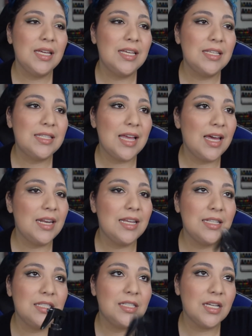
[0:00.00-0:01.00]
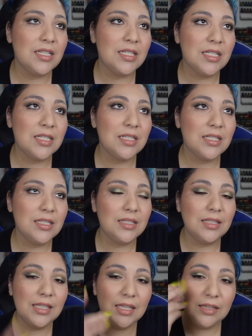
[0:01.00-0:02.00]
is that it doesn't
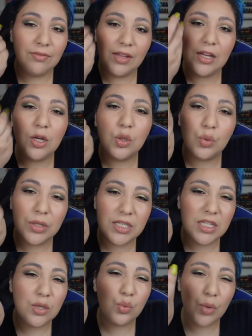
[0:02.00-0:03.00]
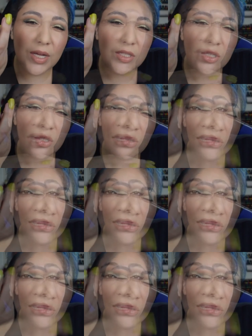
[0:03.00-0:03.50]
leave like a greasy residue.